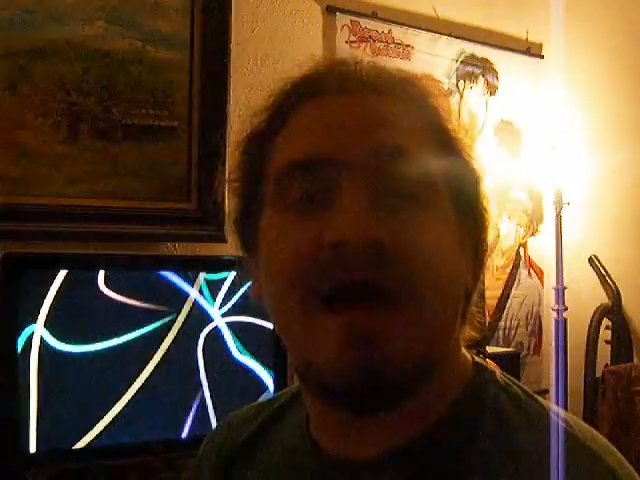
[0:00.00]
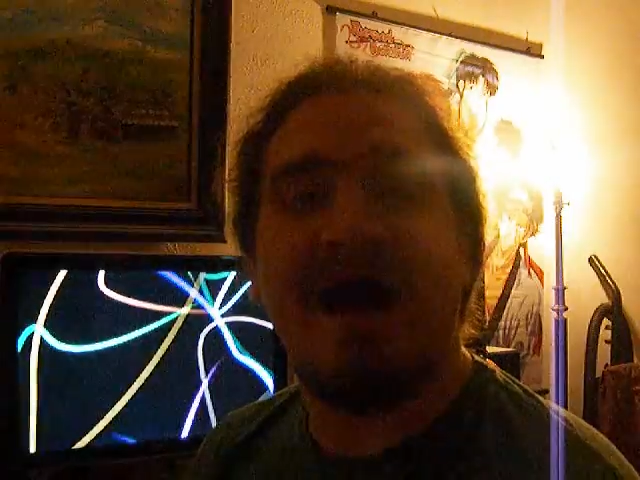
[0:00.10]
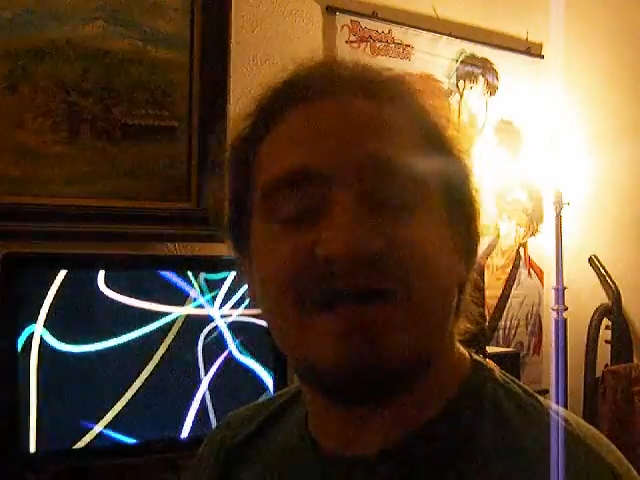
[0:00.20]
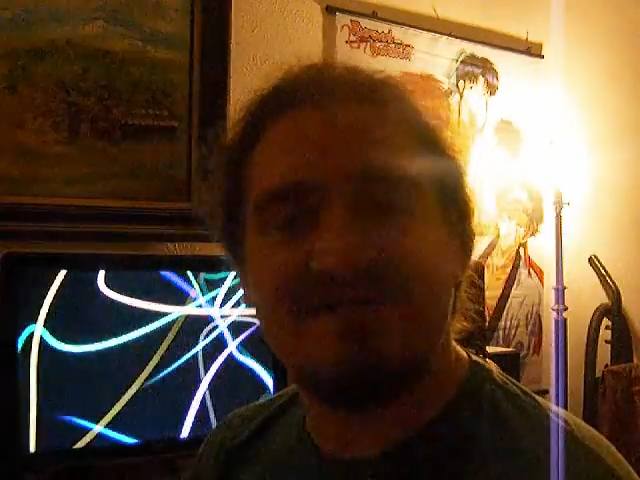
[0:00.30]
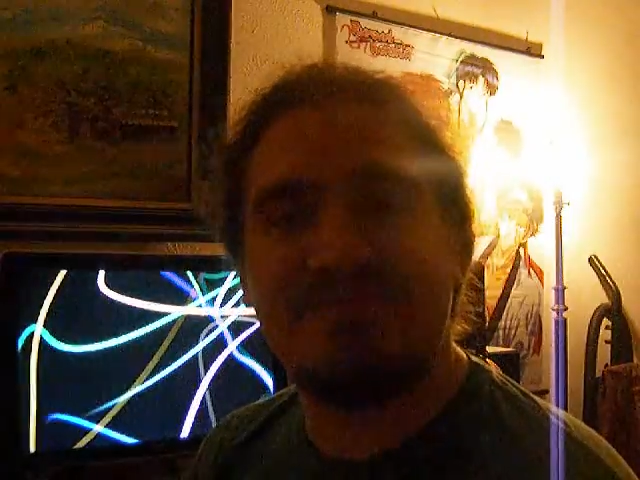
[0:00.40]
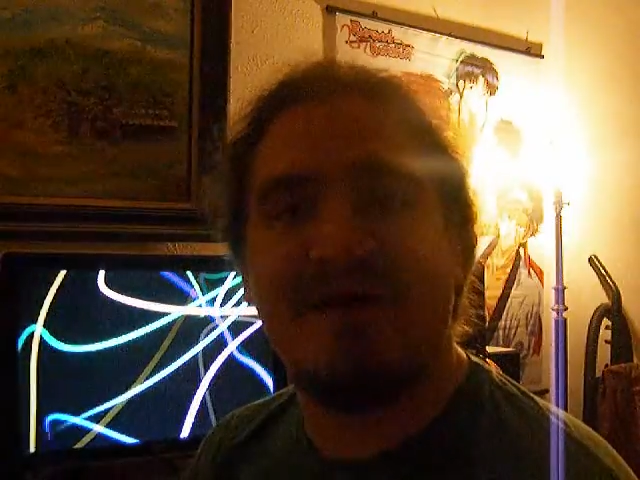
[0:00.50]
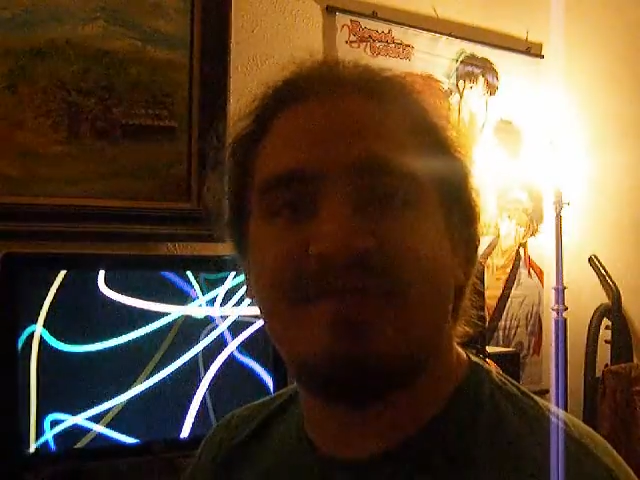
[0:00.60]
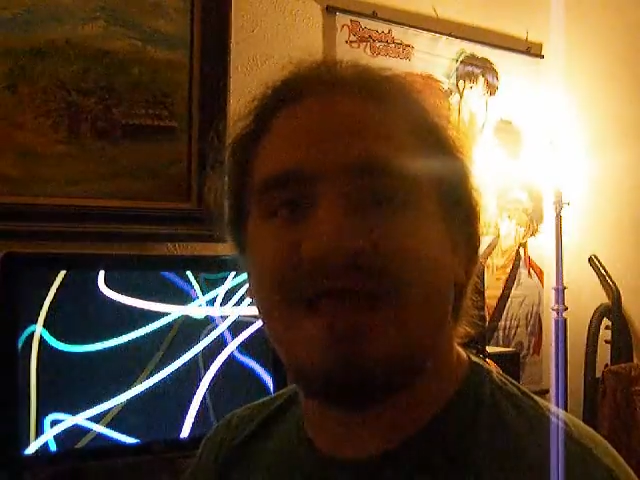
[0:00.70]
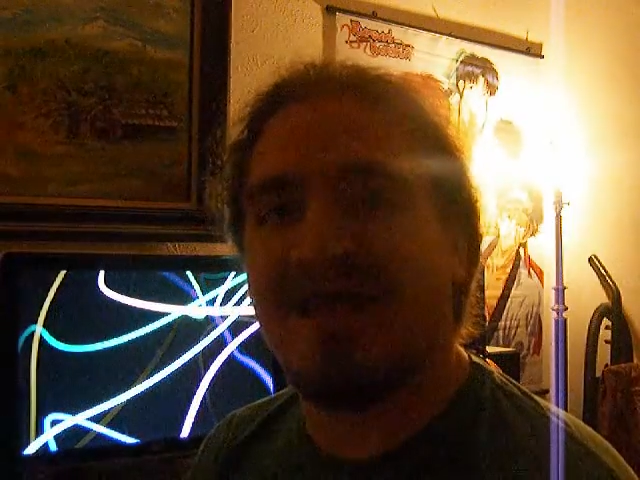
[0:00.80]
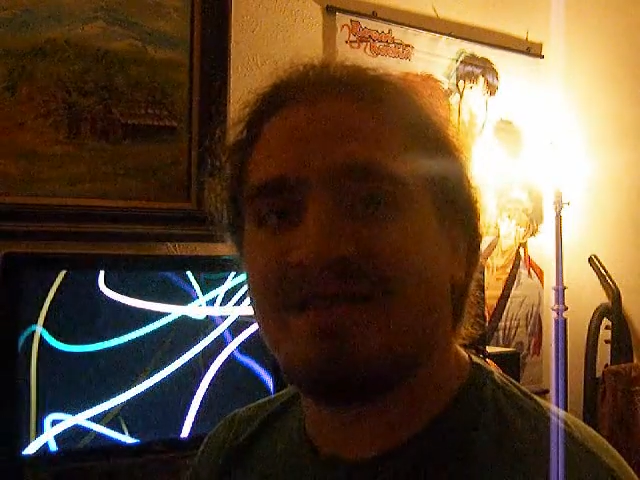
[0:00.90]
I should
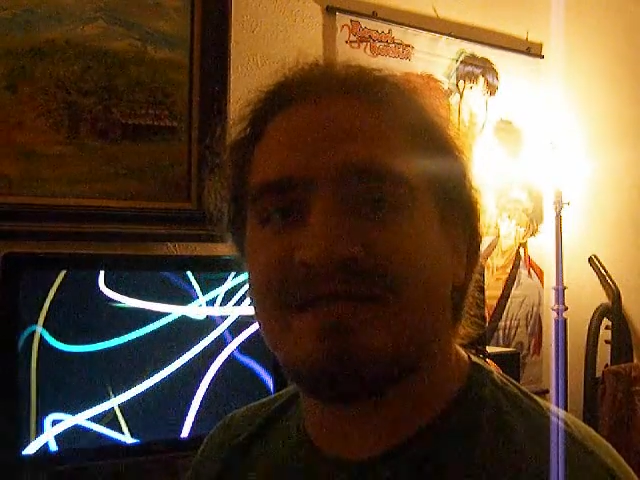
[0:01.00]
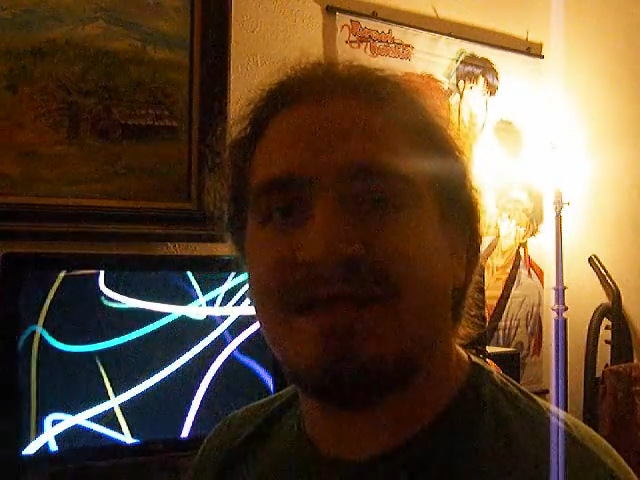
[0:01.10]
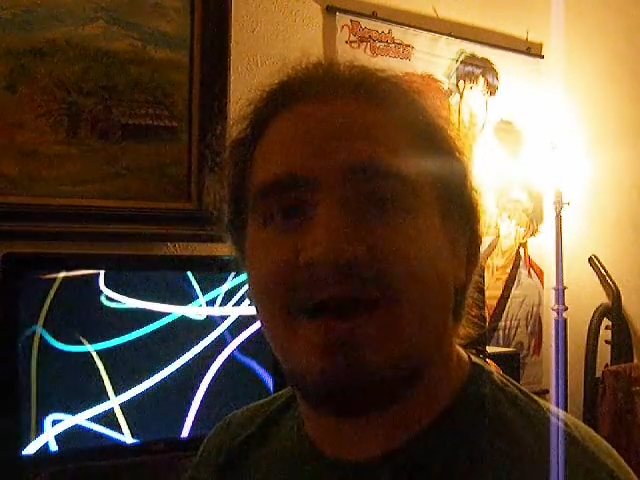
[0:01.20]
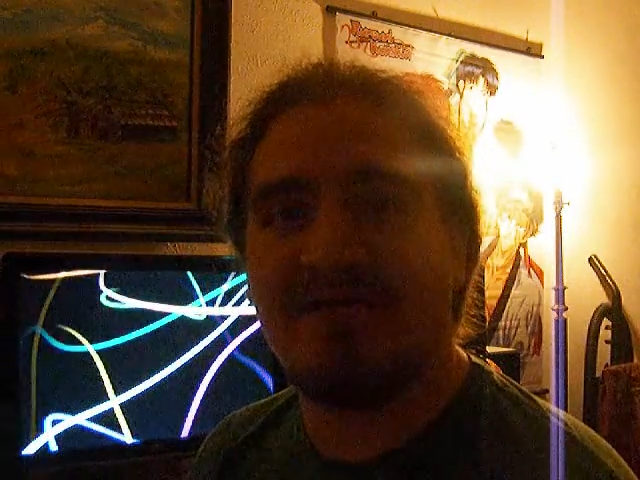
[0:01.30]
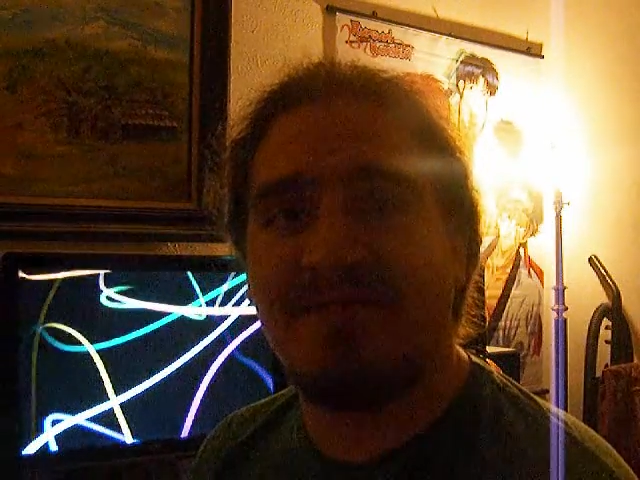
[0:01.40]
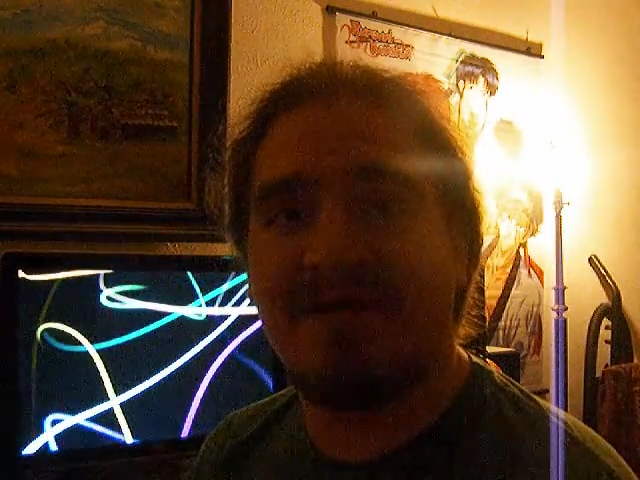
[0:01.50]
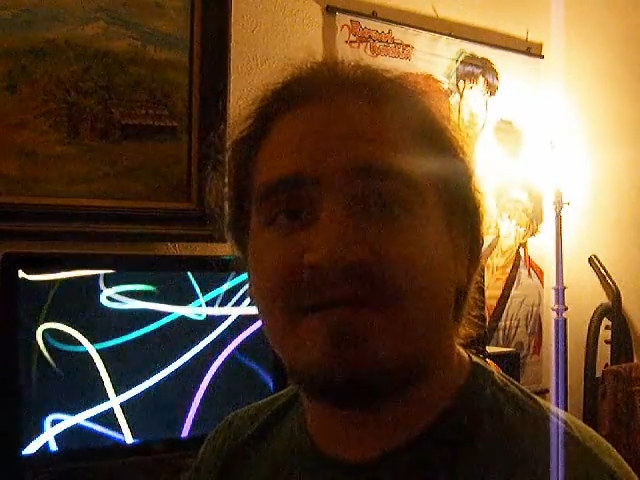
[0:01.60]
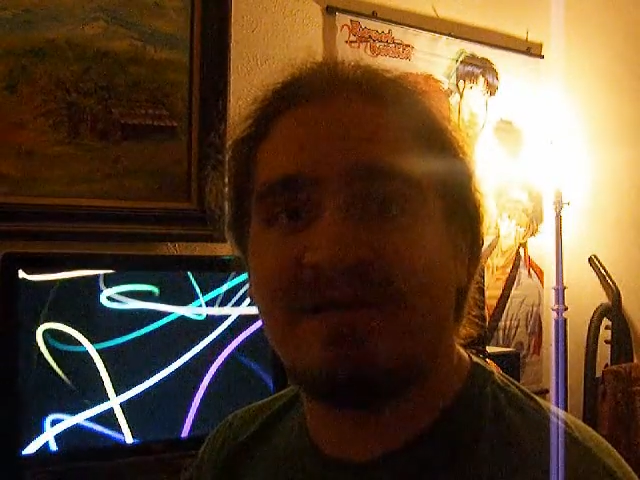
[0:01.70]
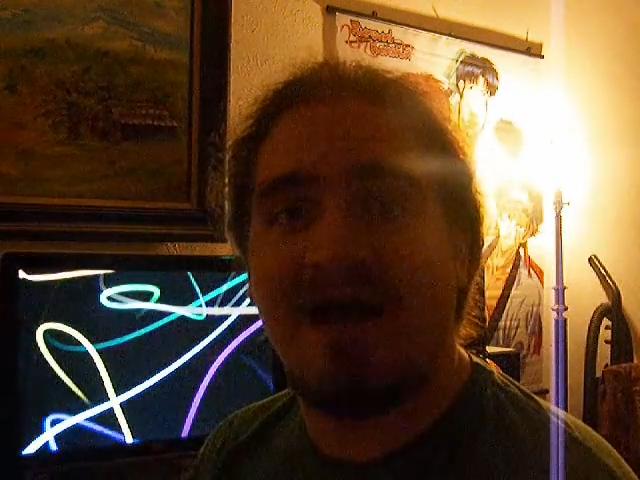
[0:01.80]
probably edit this out, but